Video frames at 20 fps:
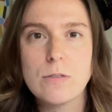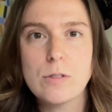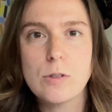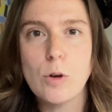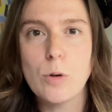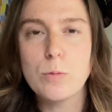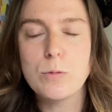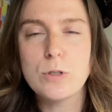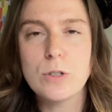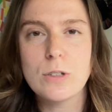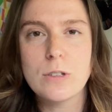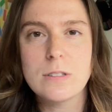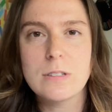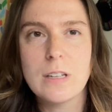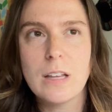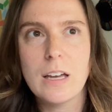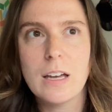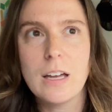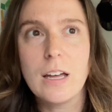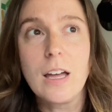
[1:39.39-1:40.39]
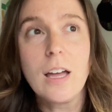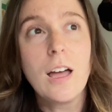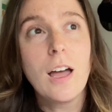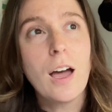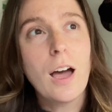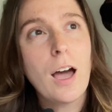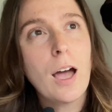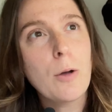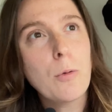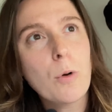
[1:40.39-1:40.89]
sculptures that
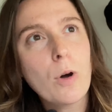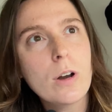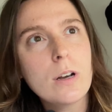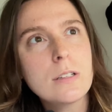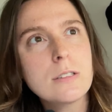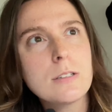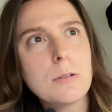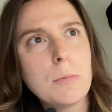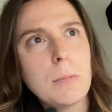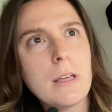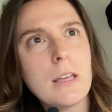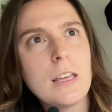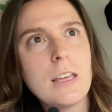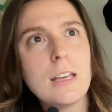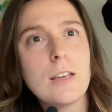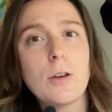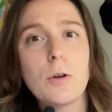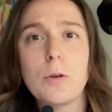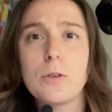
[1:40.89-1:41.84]
I wanted to make,